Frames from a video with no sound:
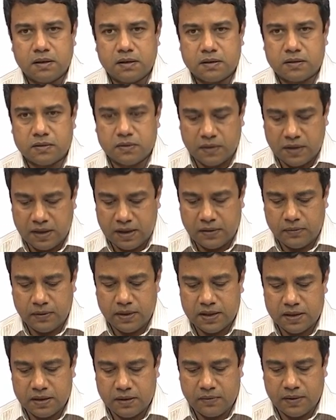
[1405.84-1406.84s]
so the
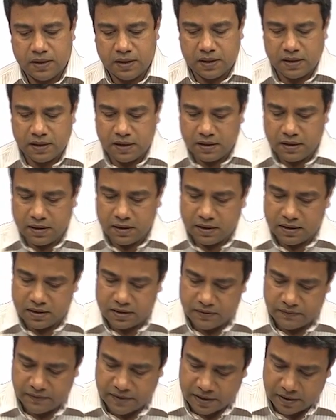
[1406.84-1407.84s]
equation when written in
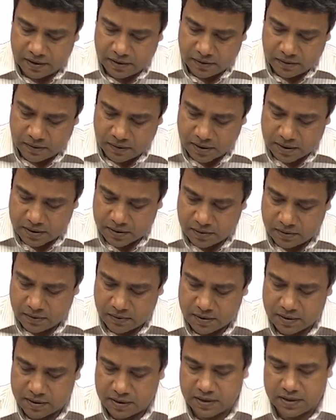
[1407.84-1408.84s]
this vector notation
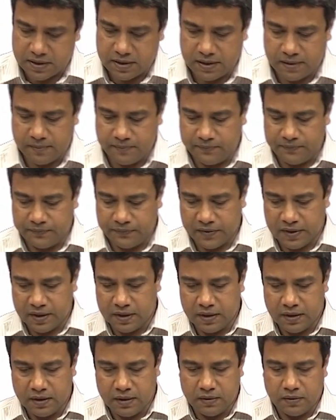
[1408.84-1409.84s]
looks the same.
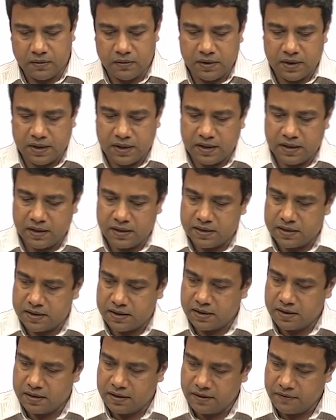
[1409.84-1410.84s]
Only thing is
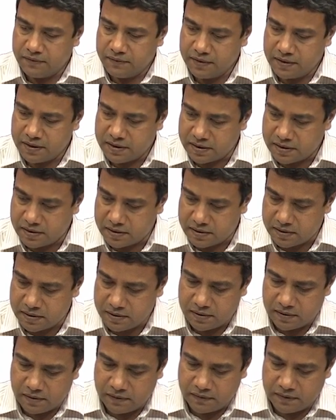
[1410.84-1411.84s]
that the definitions
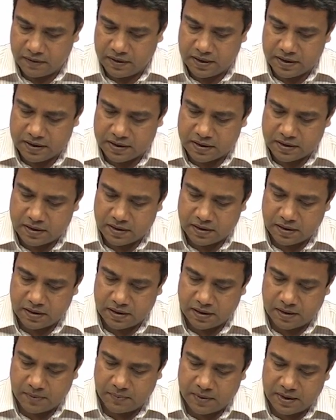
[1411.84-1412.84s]
of these,
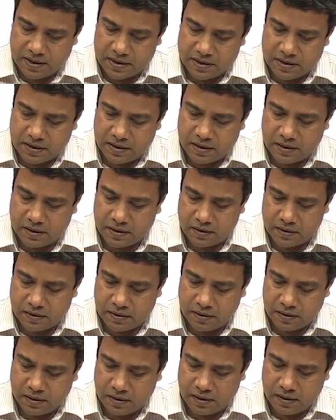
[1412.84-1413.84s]
the Laplacian here,
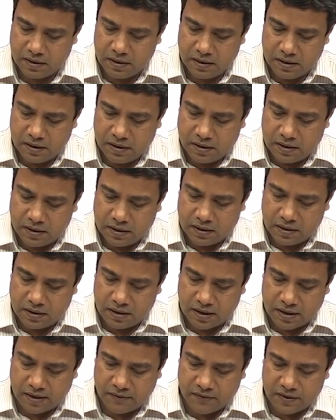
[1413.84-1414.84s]
the
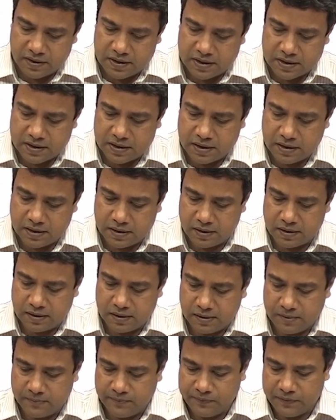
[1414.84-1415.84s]
divergence here,
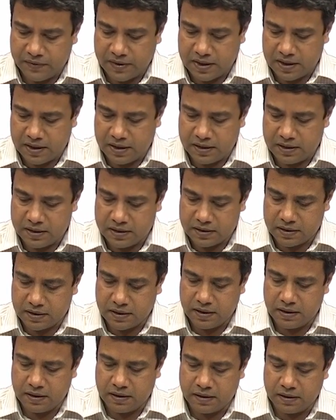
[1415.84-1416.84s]
and this
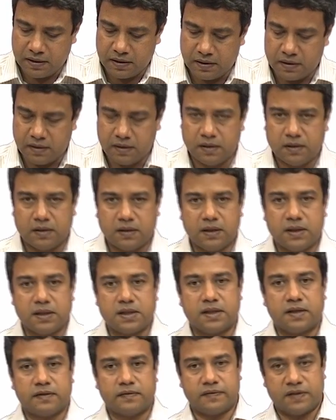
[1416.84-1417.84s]
gradient here,
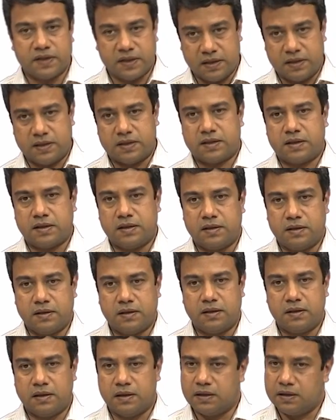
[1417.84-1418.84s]
these have changed
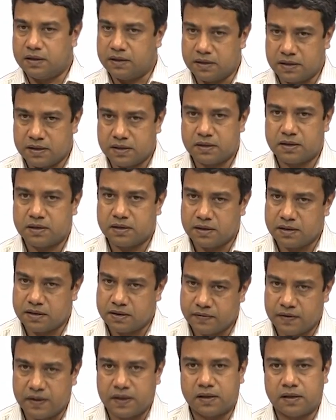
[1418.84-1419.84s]
in this
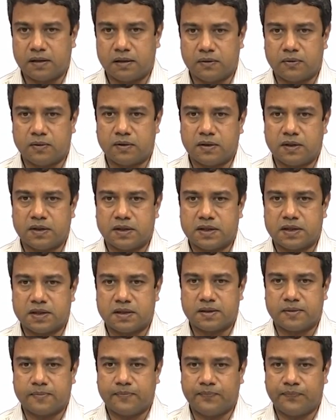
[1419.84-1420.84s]
spherical coordinate
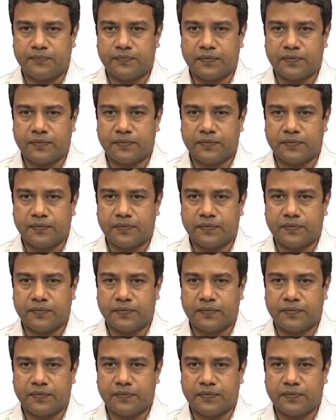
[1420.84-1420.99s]
system.